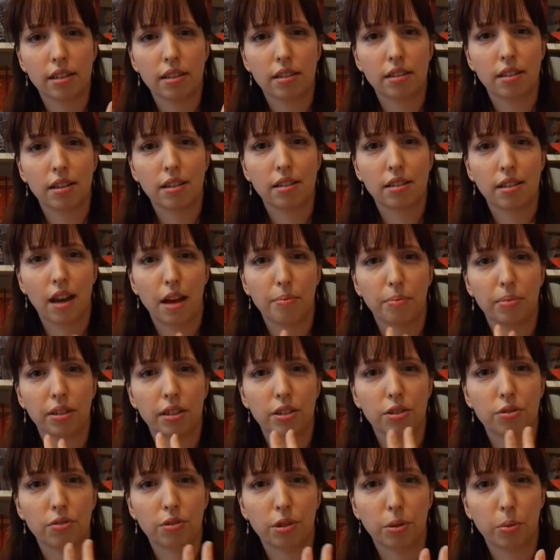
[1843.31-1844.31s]
its example
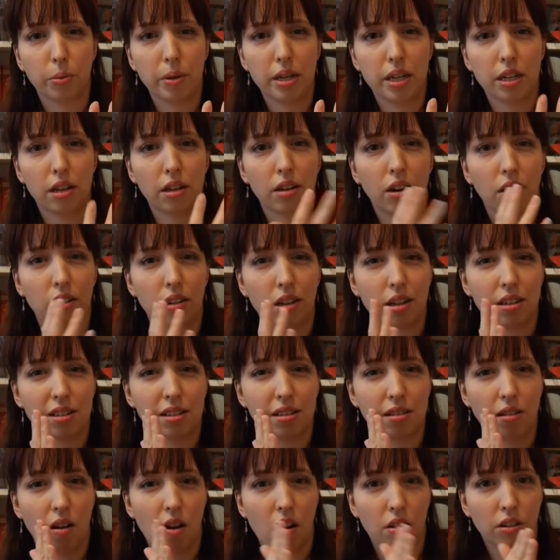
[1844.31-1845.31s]
is for Queen and not
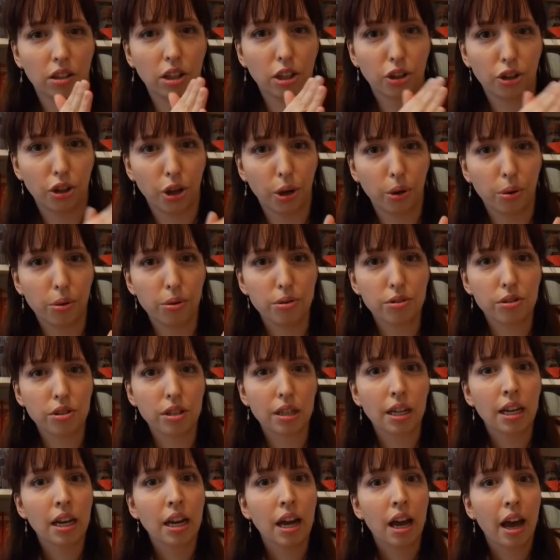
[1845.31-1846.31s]
as on the
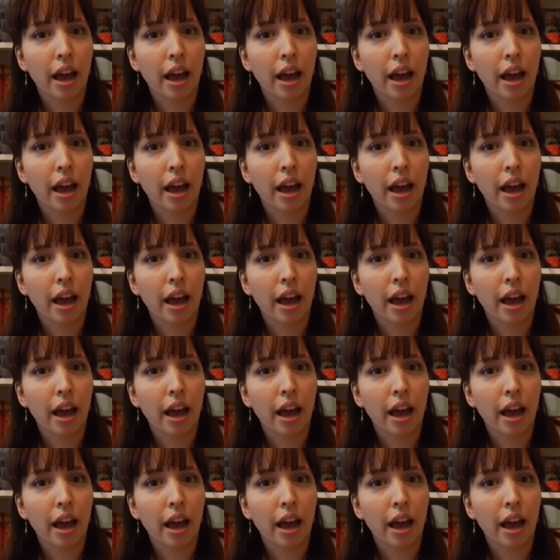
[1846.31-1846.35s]
nose.